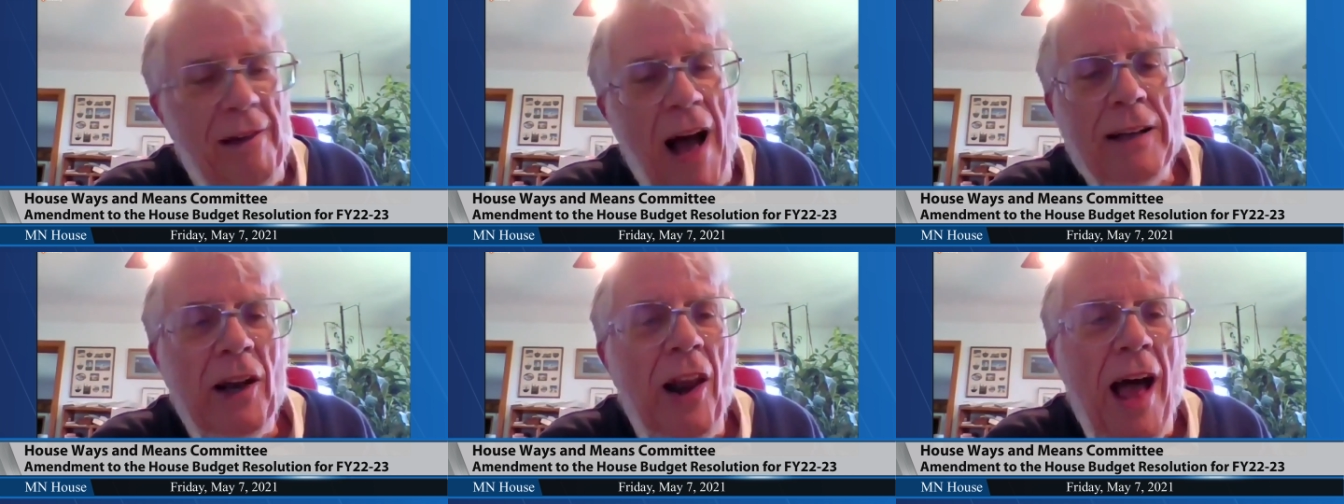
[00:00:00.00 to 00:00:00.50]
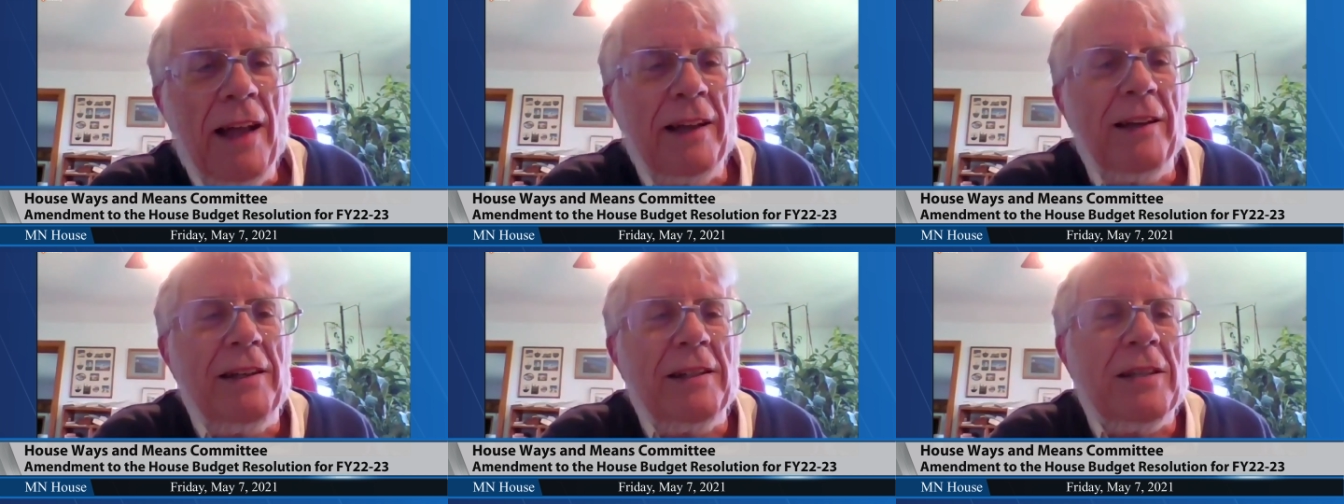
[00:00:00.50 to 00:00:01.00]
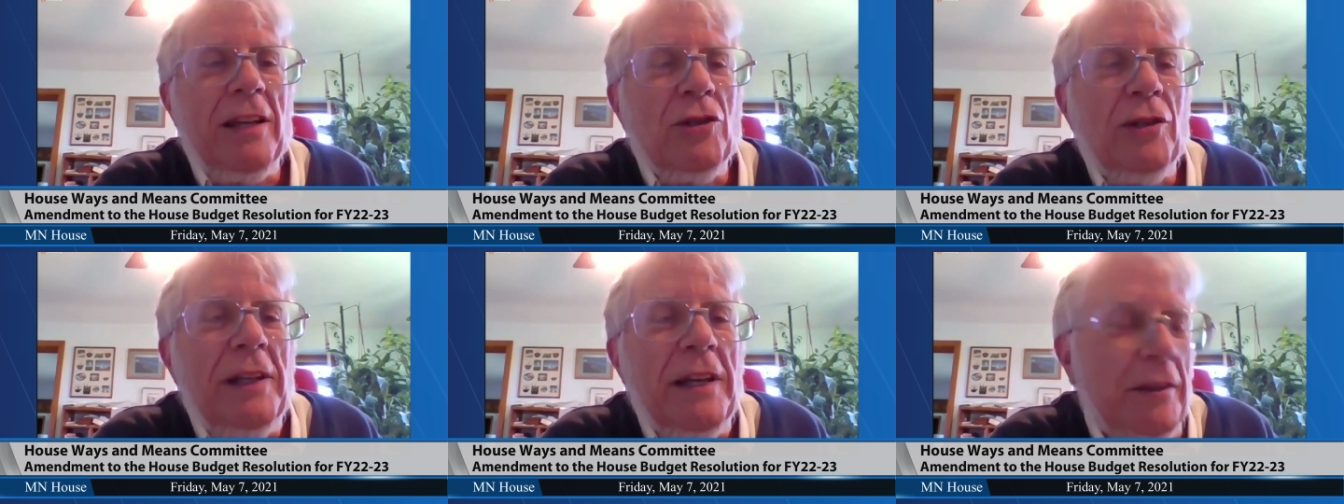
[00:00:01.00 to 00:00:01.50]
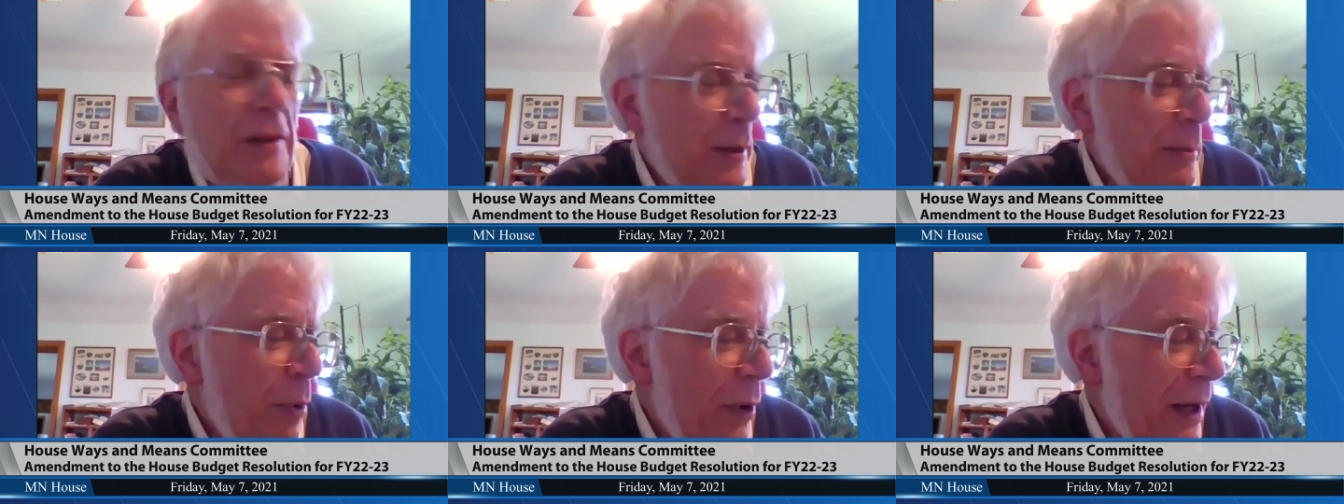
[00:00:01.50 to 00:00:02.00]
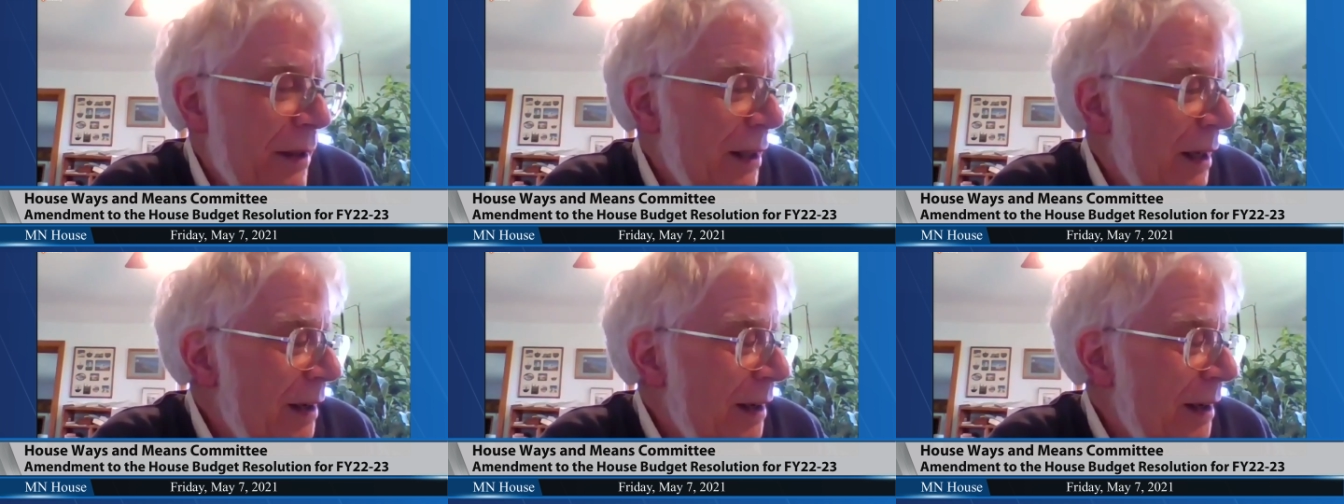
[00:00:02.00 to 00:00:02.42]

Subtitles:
unallotted essentially at this point.